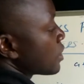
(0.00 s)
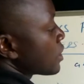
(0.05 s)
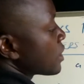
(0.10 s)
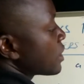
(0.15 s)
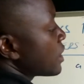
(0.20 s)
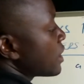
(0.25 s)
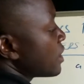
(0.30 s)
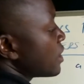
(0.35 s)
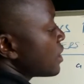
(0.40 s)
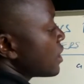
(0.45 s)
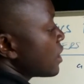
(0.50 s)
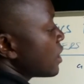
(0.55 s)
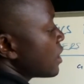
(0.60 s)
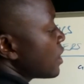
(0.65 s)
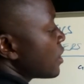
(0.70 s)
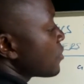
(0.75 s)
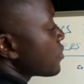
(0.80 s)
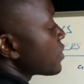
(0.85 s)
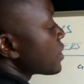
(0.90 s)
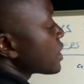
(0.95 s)
then
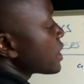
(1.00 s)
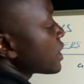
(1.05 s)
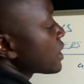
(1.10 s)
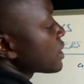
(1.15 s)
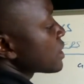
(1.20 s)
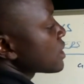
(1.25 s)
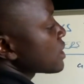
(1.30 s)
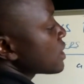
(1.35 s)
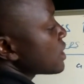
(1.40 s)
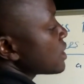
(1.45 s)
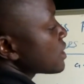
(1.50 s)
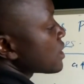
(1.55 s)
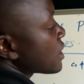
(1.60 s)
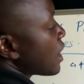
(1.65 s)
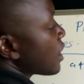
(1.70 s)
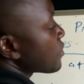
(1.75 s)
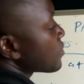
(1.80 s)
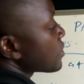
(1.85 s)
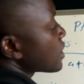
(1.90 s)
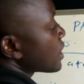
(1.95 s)
everything is
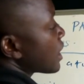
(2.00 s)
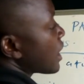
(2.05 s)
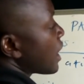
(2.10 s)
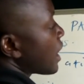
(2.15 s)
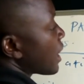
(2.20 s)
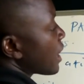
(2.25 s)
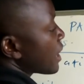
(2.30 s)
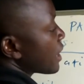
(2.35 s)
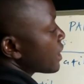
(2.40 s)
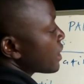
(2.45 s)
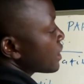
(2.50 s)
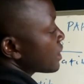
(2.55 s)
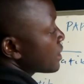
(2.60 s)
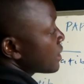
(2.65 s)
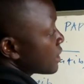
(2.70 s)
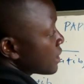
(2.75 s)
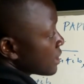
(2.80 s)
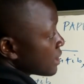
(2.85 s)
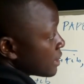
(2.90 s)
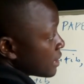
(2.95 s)
having I,
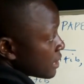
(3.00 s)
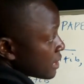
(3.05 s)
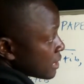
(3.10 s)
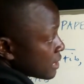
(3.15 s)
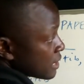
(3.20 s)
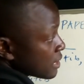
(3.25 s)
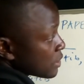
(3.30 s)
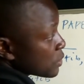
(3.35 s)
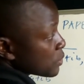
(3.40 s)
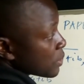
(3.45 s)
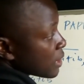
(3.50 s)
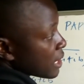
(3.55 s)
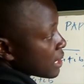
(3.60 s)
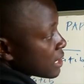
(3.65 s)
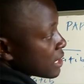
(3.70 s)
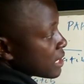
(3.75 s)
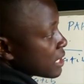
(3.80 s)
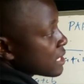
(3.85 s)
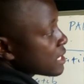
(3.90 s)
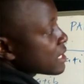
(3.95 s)
then this one
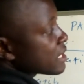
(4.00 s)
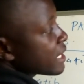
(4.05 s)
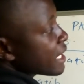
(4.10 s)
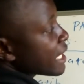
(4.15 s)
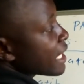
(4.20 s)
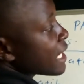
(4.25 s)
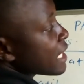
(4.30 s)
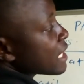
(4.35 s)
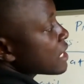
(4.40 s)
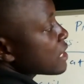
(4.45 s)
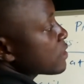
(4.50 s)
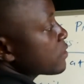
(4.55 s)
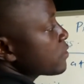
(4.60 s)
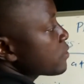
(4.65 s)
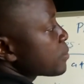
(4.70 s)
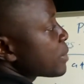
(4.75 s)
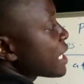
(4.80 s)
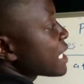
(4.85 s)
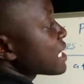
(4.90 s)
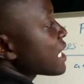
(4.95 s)
is negative,
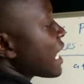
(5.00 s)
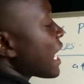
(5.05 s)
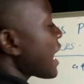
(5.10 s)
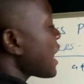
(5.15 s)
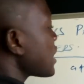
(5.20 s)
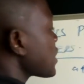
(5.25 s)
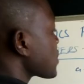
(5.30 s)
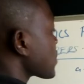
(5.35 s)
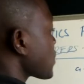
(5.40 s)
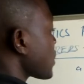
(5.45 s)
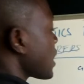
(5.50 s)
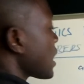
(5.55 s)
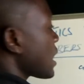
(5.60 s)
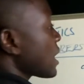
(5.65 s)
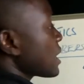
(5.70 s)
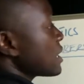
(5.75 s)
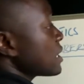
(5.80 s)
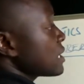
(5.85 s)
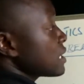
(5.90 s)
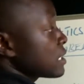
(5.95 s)
but I
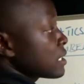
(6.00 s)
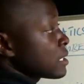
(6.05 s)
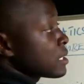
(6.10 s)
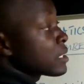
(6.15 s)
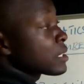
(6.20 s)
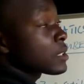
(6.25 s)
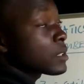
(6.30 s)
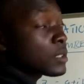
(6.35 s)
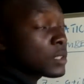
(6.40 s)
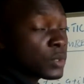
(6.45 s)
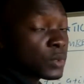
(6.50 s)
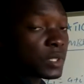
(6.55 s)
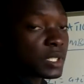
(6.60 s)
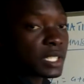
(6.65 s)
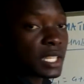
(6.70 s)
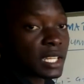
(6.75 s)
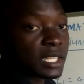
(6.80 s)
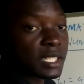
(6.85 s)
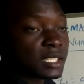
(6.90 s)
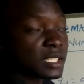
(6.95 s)
squared, because we
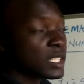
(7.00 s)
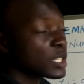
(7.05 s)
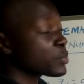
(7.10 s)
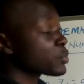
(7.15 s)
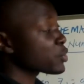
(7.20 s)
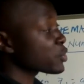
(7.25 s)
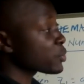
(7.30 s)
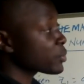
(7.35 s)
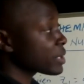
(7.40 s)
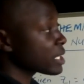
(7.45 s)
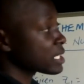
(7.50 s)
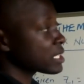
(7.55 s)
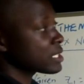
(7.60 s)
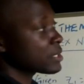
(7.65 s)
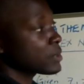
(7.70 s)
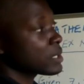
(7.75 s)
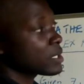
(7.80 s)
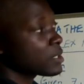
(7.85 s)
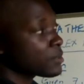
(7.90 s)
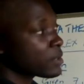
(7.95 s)
said it's a
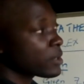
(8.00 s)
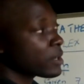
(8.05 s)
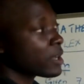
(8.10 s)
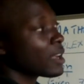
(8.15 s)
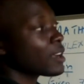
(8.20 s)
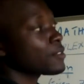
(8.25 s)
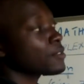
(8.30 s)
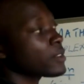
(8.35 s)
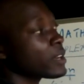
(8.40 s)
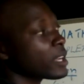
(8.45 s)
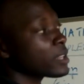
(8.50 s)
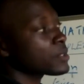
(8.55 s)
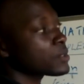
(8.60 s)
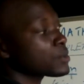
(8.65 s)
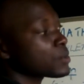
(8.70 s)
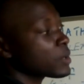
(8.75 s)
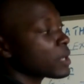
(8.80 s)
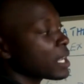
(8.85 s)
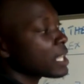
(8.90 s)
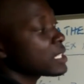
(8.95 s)
property, whenever you have I
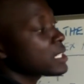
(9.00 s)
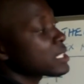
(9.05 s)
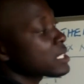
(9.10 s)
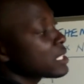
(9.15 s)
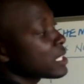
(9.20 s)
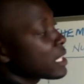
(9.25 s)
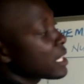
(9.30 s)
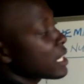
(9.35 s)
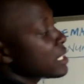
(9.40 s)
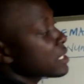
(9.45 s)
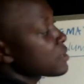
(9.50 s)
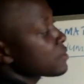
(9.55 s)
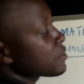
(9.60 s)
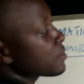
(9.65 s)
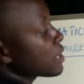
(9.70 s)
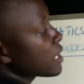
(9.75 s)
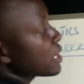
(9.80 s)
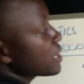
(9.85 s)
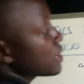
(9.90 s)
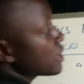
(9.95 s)
squared, it's negative
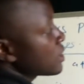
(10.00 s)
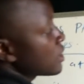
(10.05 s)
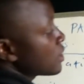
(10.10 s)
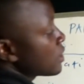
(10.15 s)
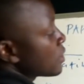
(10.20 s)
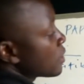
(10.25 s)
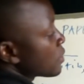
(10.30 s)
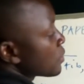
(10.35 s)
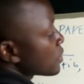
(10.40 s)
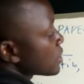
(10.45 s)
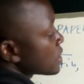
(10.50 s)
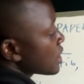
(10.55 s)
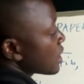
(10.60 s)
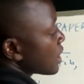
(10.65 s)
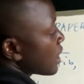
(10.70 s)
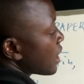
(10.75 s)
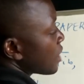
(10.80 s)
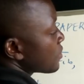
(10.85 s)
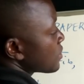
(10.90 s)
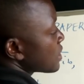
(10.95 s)
1, we shall
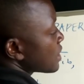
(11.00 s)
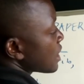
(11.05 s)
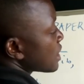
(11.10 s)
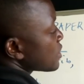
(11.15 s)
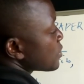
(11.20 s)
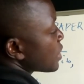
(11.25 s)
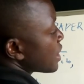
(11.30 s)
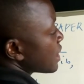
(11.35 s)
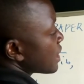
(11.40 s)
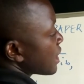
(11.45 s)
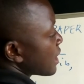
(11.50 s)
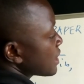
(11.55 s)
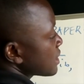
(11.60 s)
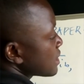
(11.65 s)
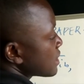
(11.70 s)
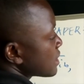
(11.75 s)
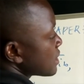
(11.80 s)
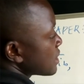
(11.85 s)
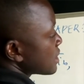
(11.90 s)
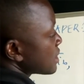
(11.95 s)
have it as
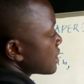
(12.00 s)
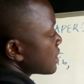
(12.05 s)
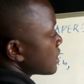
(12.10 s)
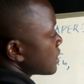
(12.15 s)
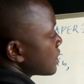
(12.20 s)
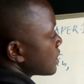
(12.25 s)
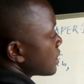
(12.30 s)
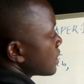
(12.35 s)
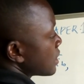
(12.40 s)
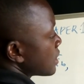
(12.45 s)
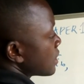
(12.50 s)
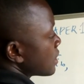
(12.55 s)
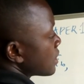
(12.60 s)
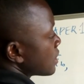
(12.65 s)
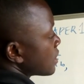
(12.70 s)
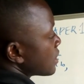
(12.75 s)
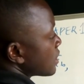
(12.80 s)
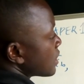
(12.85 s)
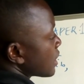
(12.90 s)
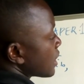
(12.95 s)
minus
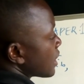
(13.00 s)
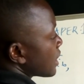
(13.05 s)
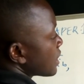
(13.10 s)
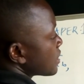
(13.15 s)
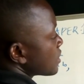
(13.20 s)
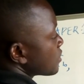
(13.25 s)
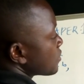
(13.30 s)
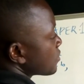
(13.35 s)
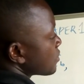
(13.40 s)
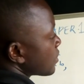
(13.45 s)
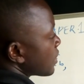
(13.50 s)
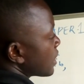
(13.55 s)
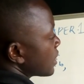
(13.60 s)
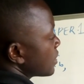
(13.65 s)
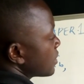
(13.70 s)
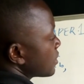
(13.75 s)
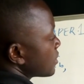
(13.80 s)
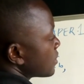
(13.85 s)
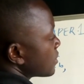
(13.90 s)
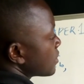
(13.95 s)
negative 1